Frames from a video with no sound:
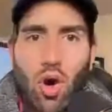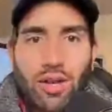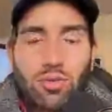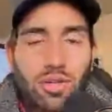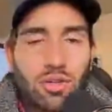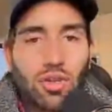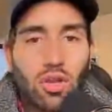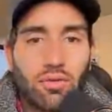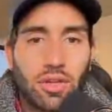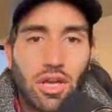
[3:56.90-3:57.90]
do deals all
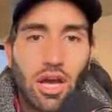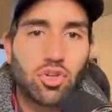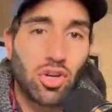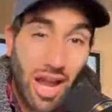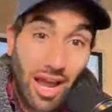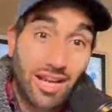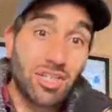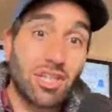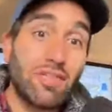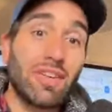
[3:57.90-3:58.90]
over the country. I actually
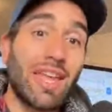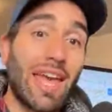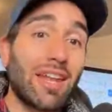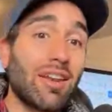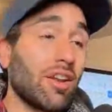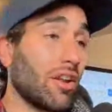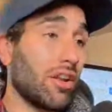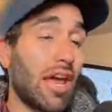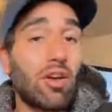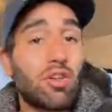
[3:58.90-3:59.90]
live in Canada
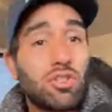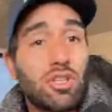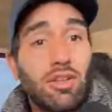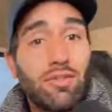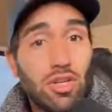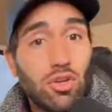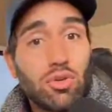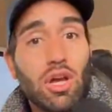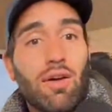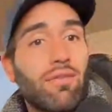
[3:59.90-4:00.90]
now. I used to live in
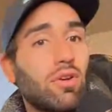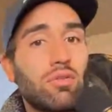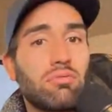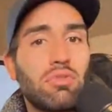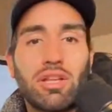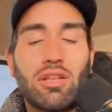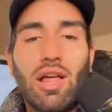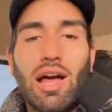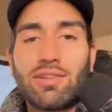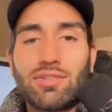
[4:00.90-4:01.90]
Utah for like the
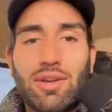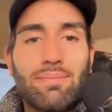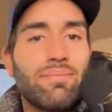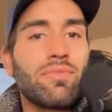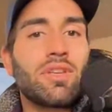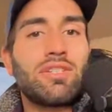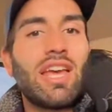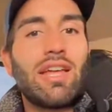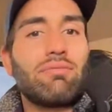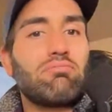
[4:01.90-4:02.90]
last
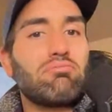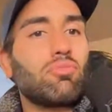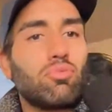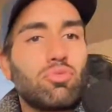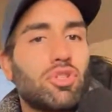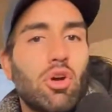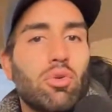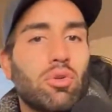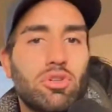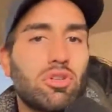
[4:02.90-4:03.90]
10
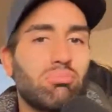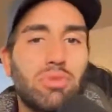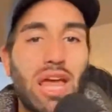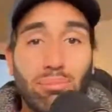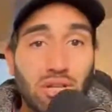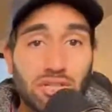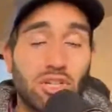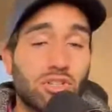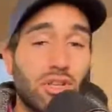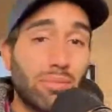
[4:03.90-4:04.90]
plus
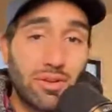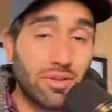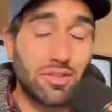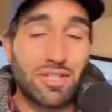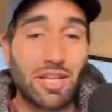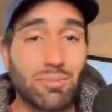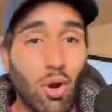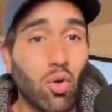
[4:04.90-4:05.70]
years. I've been in the States my whole